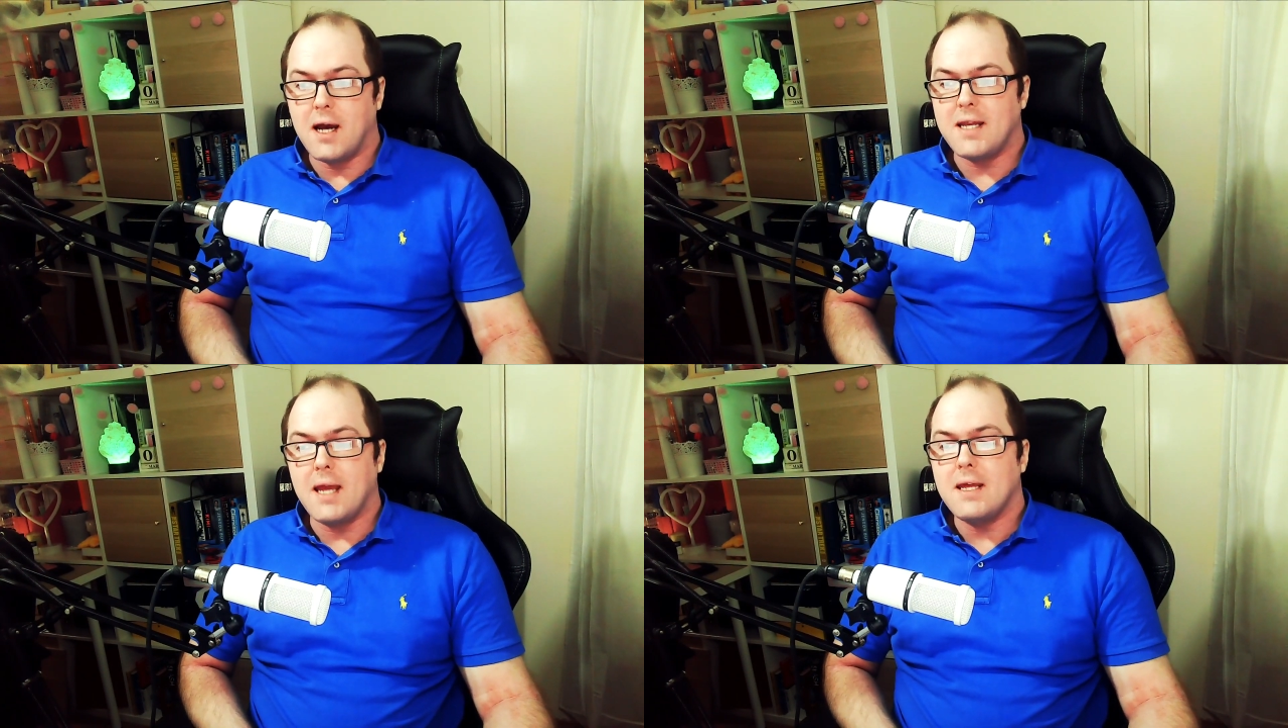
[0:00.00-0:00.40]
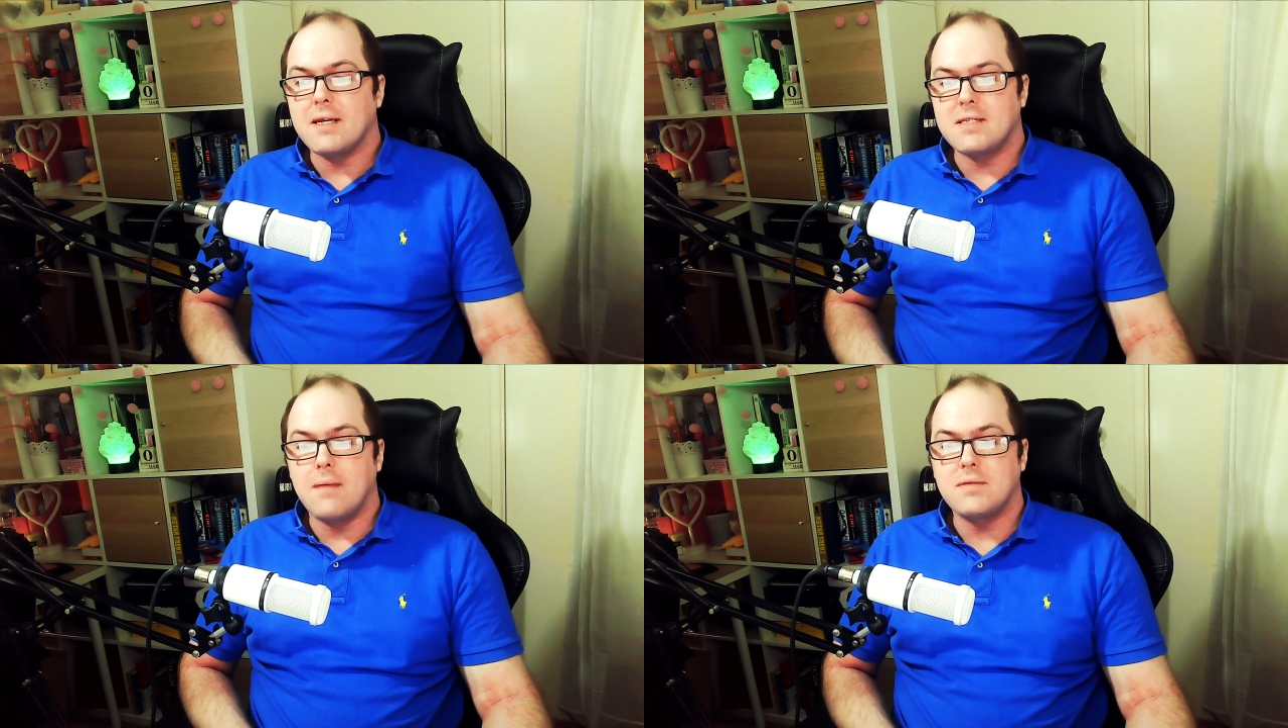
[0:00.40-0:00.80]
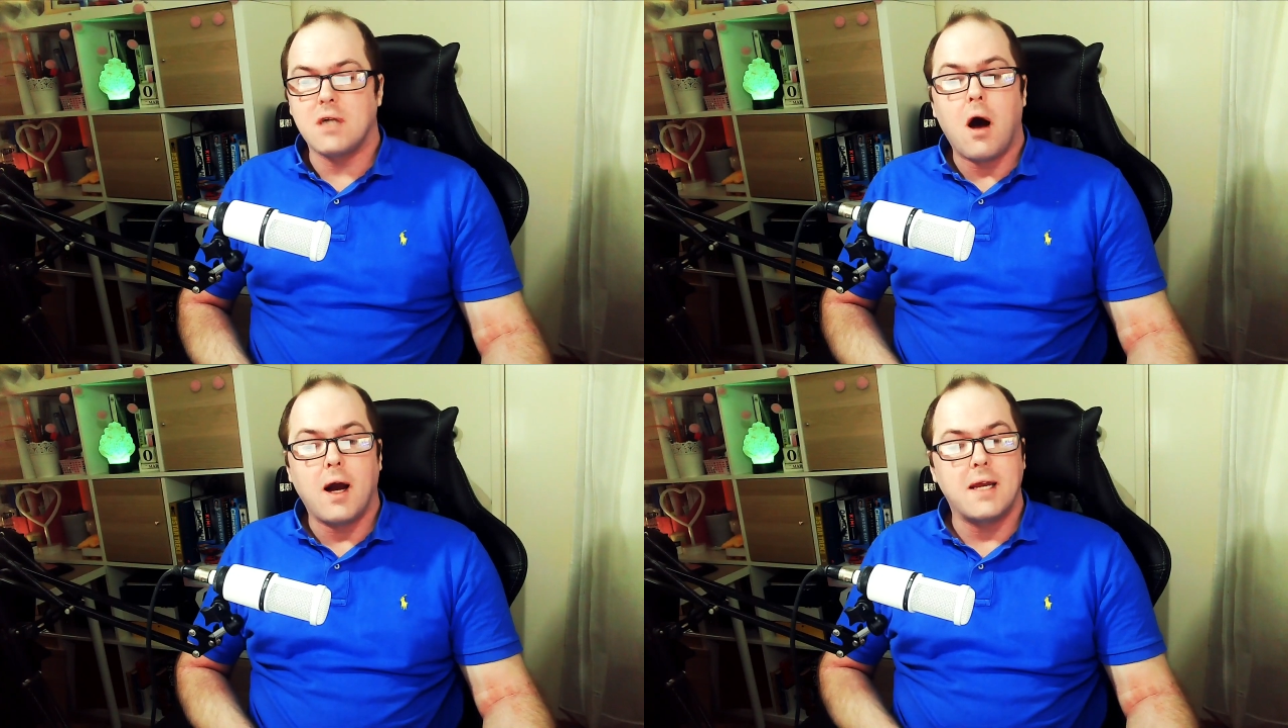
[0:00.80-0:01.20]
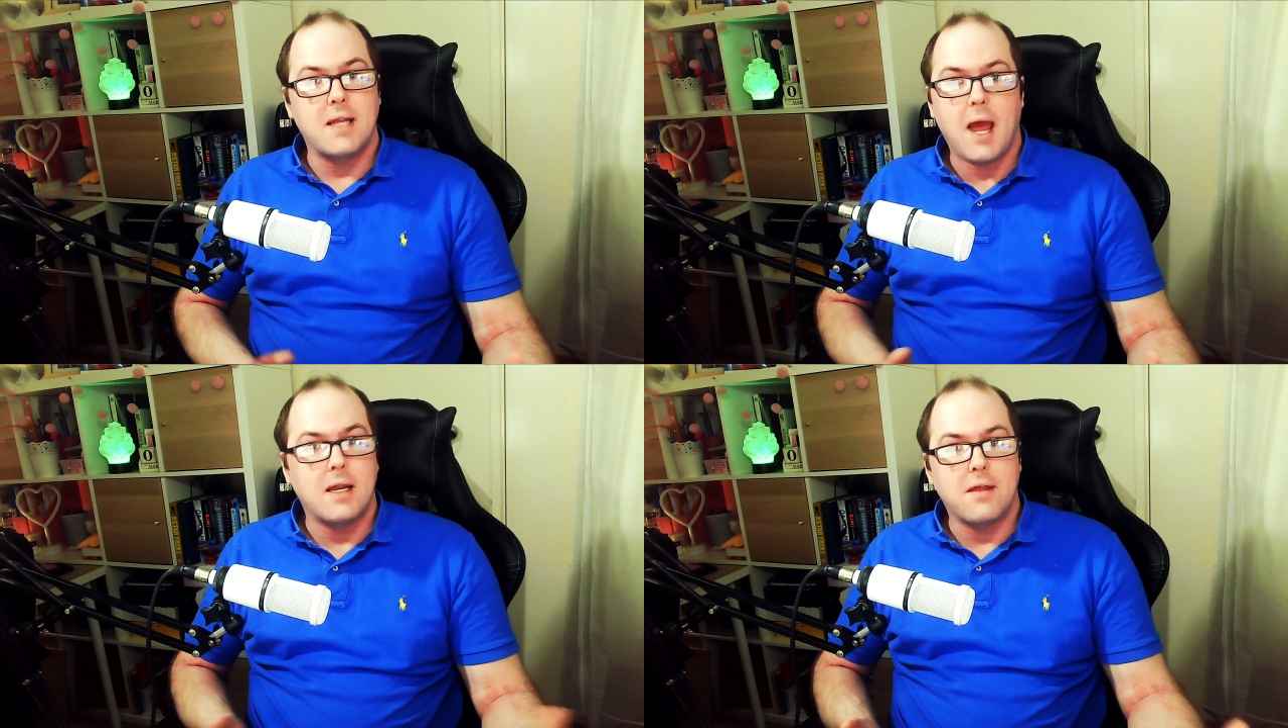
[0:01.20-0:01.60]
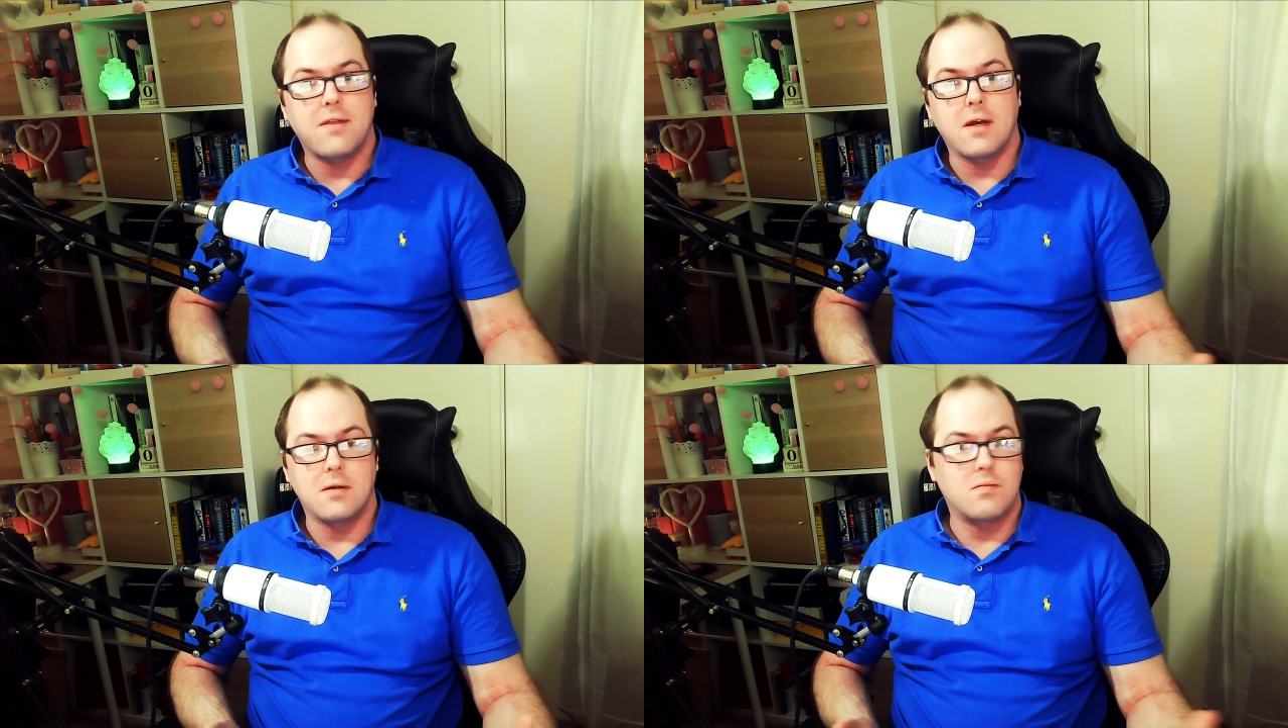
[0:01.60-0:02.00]
any attempt to hide
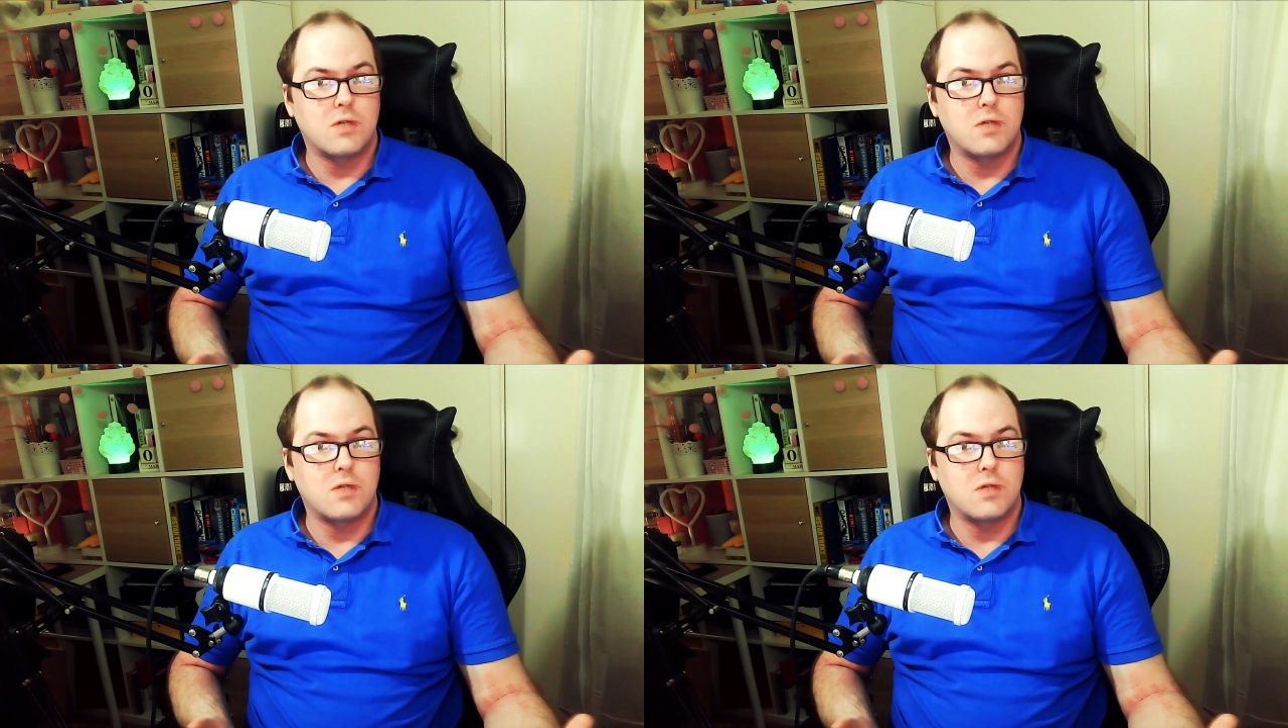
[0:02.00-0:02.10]
anything